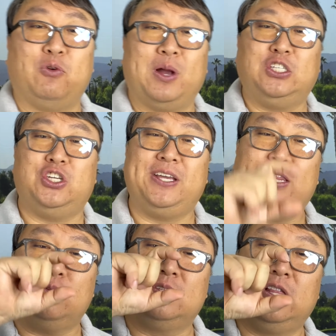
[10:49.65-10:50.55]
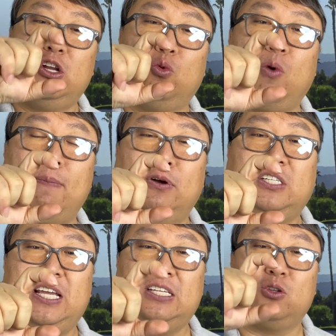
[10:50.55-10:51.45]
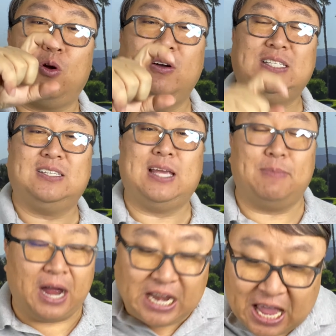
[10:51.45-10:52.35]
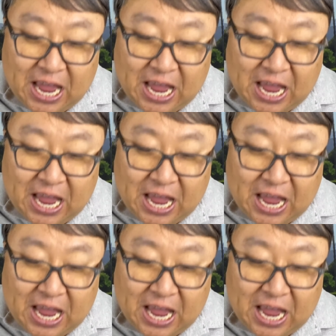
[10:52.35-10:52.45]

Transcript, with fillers: range and you get those little rubber tees, they're always the same height,